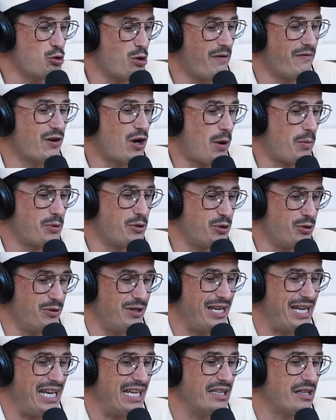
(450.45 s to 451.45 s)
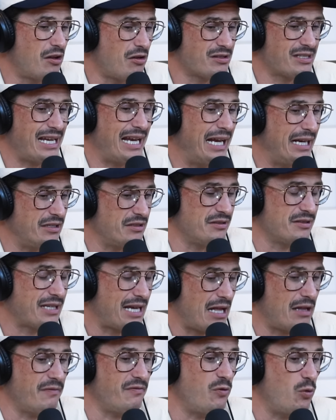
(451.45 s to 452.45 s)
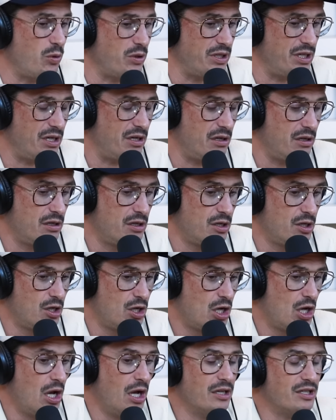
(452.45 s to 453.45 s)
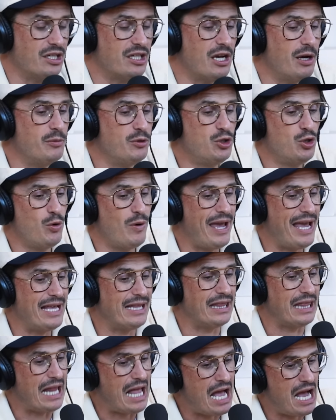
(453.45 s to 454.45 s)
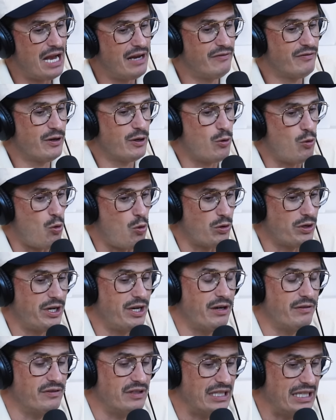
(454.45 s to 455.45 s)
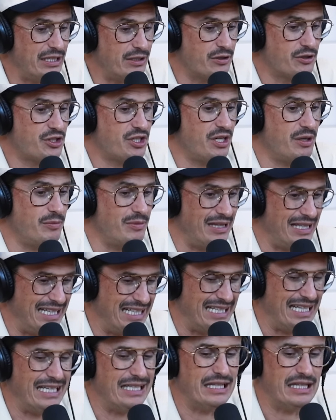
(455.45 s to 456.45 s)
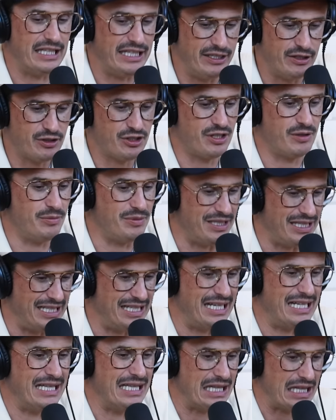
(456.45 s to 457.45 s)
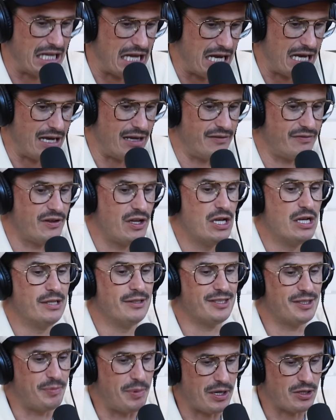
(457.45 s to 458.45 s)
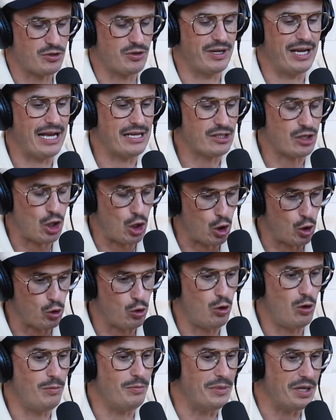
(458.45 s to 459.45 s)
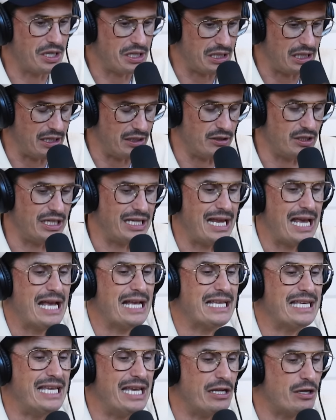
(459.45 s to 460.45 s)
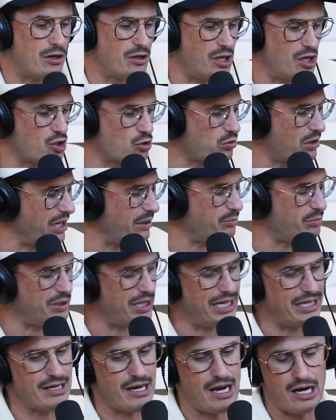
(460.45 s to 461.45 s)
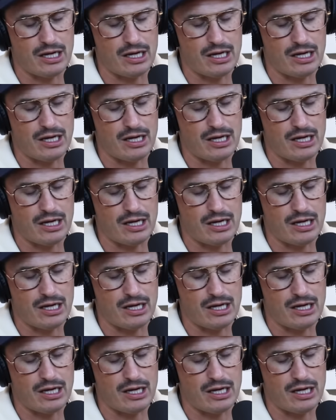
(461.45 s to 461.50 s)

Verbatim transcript: you have an opportunity in Los Angeles, California to come do a live recording of Leadership Lean In, Leadership Lean In Live. Special guest Earl McClellan. Get on a train, plane,